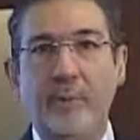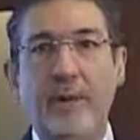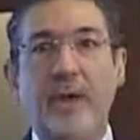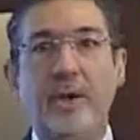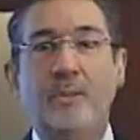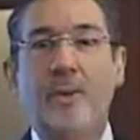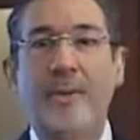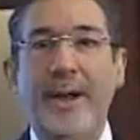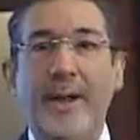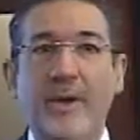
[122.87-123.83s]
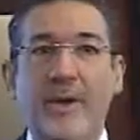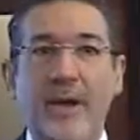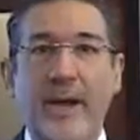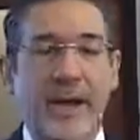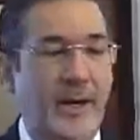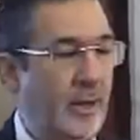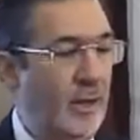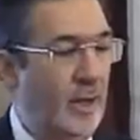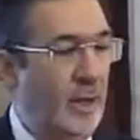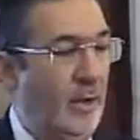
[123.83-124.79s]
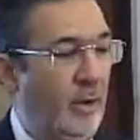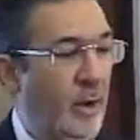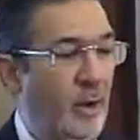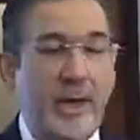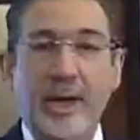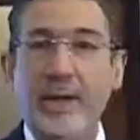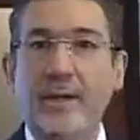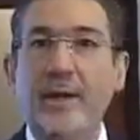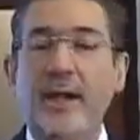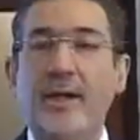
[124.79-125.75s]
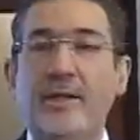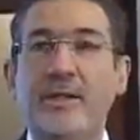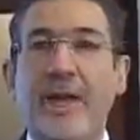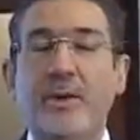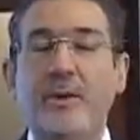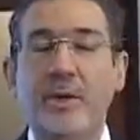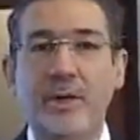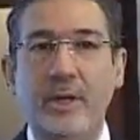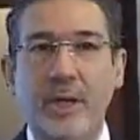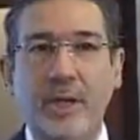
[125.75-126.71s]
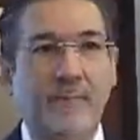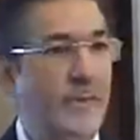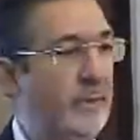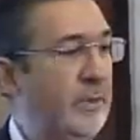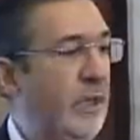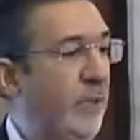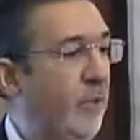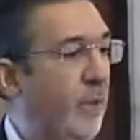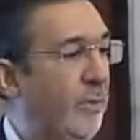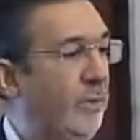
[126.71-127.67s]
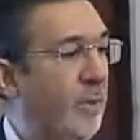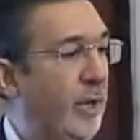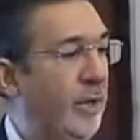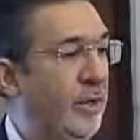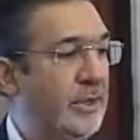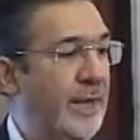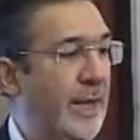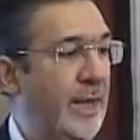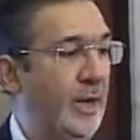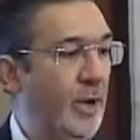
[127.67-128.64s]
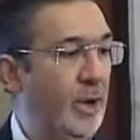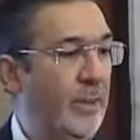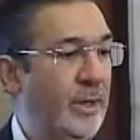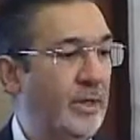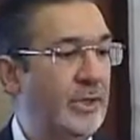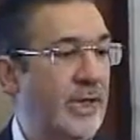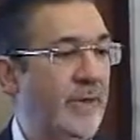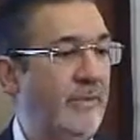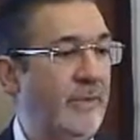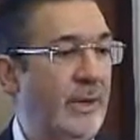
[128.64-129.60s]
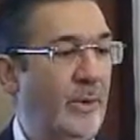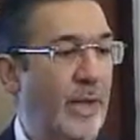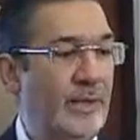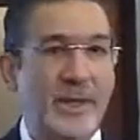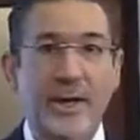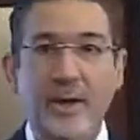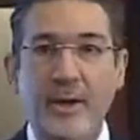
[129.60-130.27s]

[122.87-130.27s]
Take your mobile in your hand. Locate the sound key. See if you can put it on silent all by yourself without asking your